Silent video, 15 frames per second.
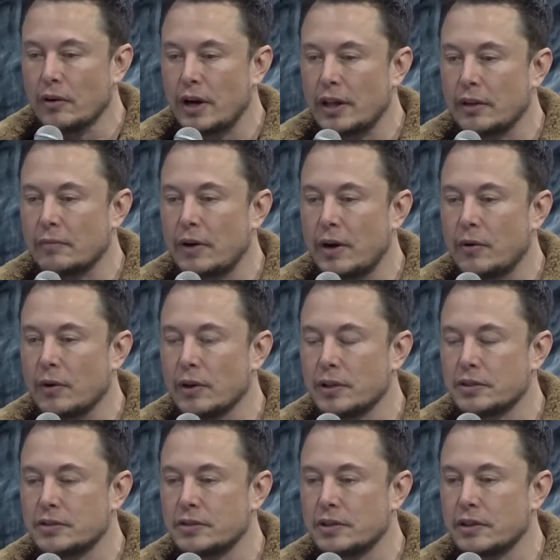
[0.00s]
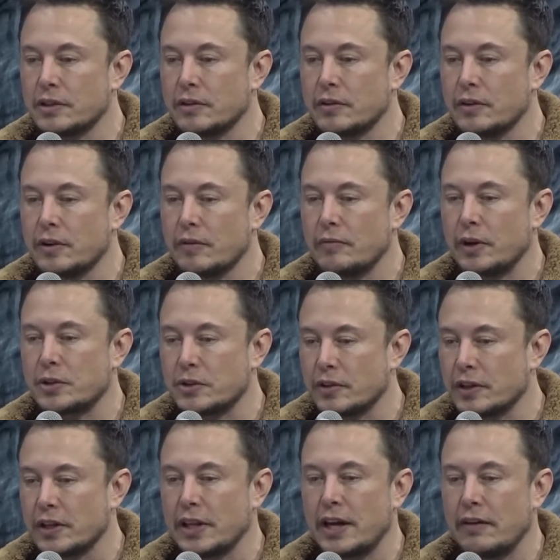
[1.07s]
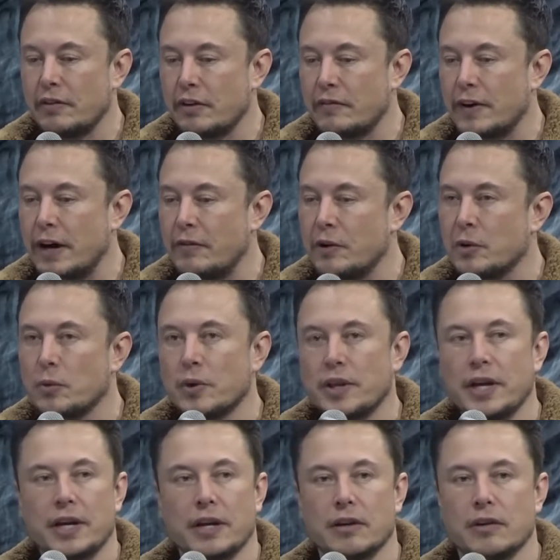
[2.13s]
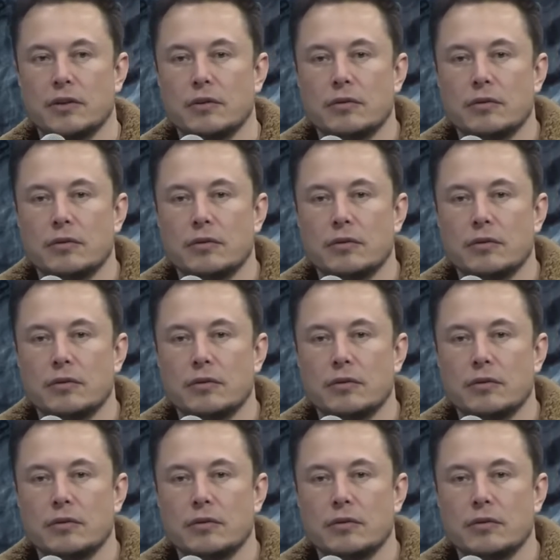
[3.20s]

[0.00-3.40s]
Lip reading: think my role is to make sure that they have an environment where they can